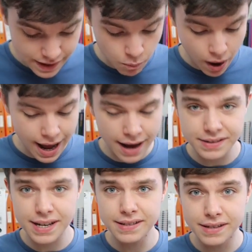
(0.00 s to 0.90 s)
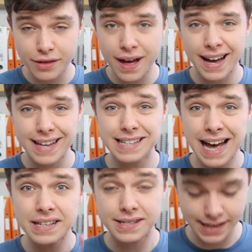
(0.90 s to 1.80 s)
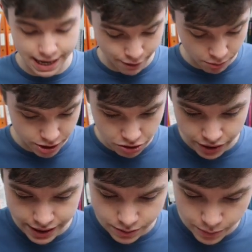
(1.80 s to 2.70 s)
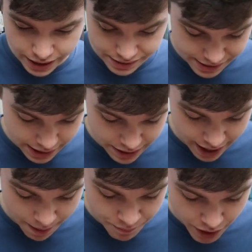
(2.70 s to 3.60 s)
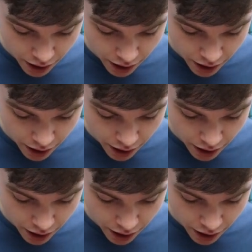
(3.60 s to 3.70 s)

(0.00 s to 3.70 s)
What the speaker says: the y-axis, that is at 0 degrees, and we can see that